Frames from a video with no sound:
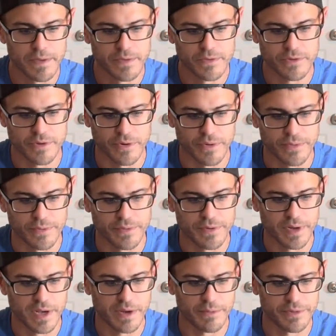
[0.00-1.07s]
So
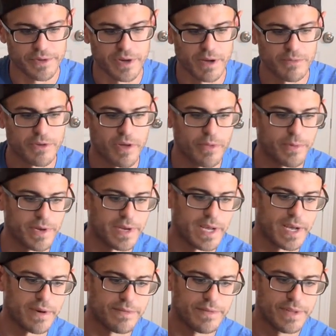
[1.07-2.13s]
with your hubs all the way
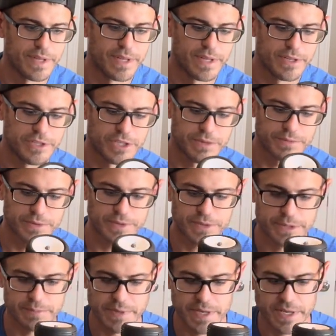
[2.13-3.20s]
down, generally
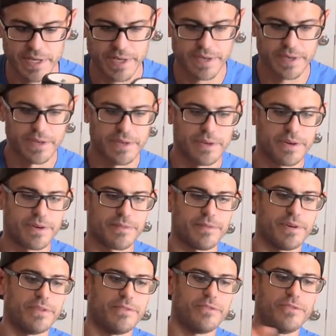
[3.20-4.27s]
speaking, you're going to
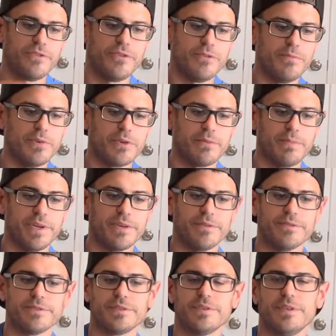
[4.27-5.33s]
run
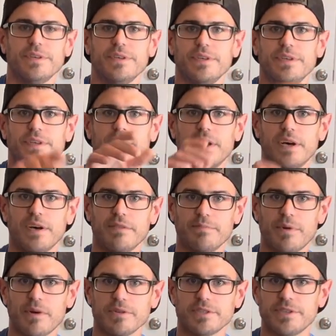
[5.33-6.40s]
2mm
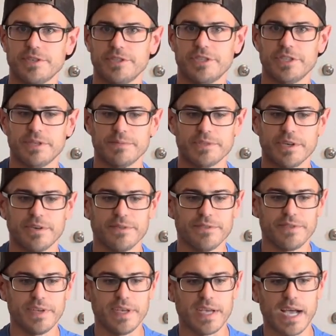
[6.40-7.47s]
ball stud shims under
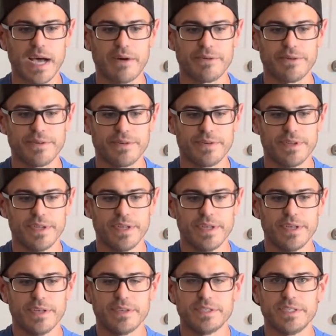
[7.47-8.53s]
the outer
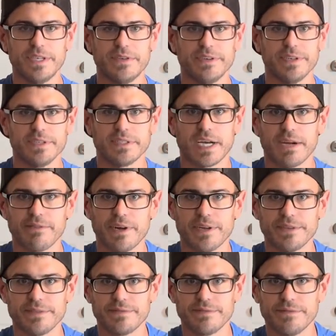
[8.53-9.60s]
steering tie rod
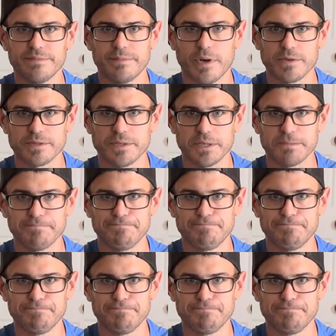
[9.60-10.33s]
ball stud.